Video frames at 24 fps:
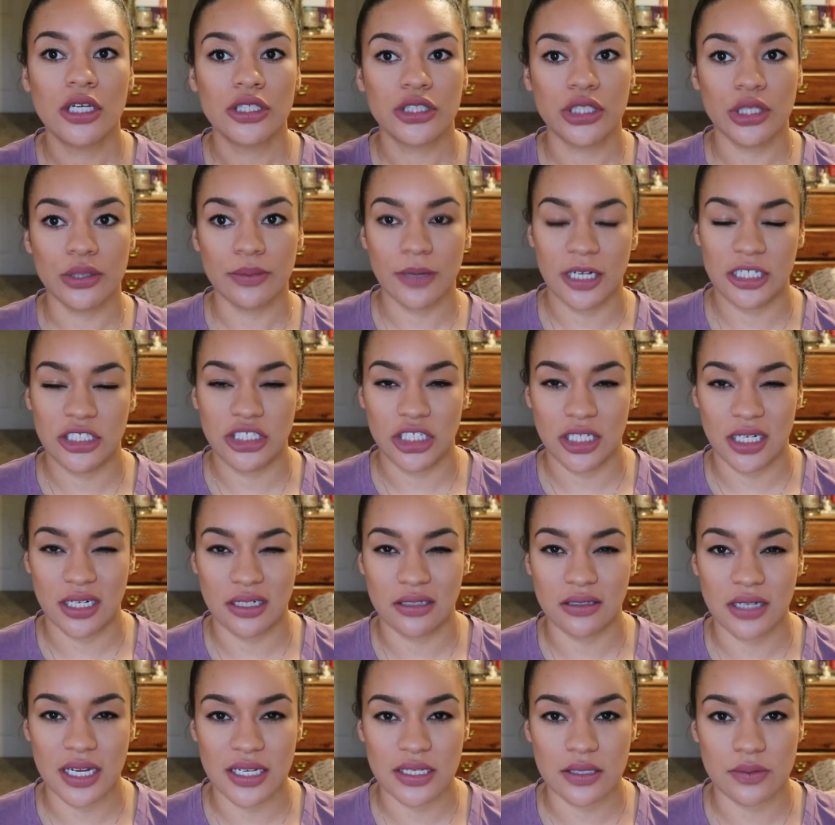to my
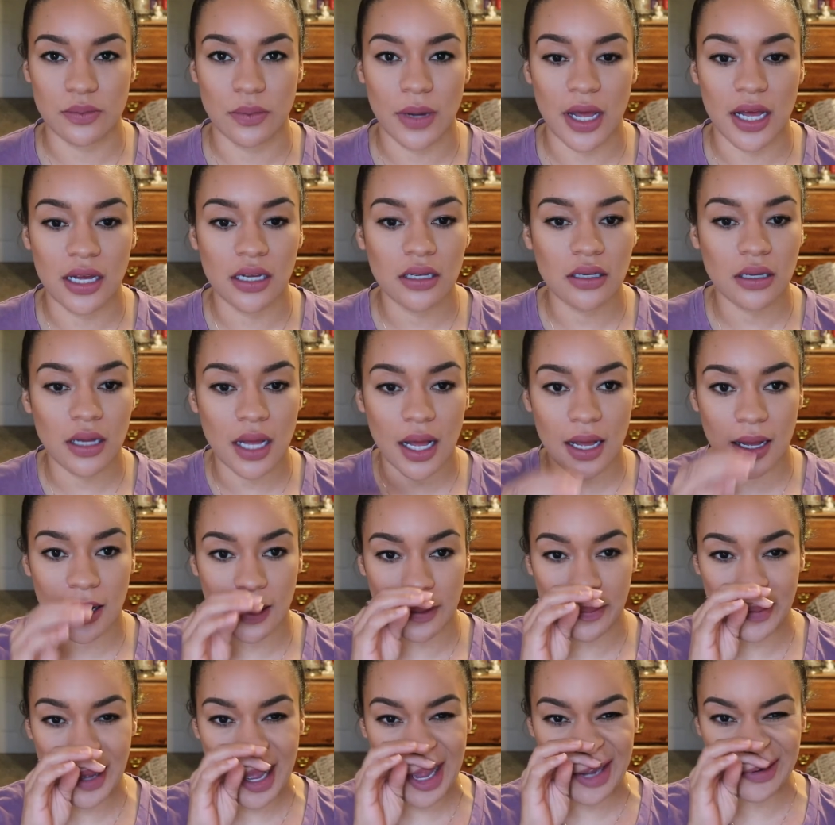channel as well.
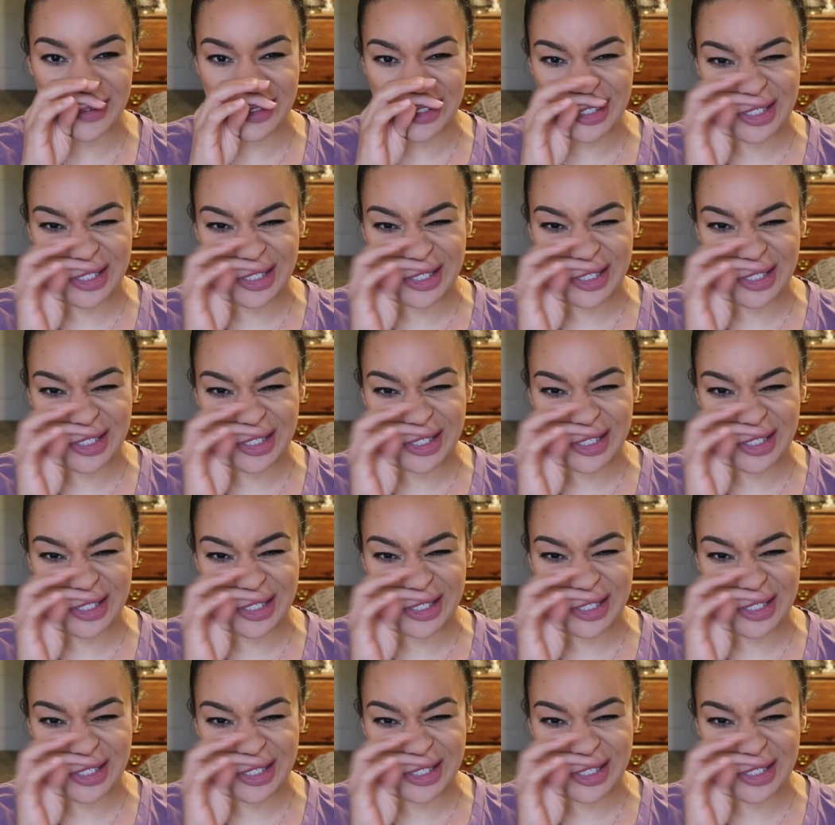Um, I would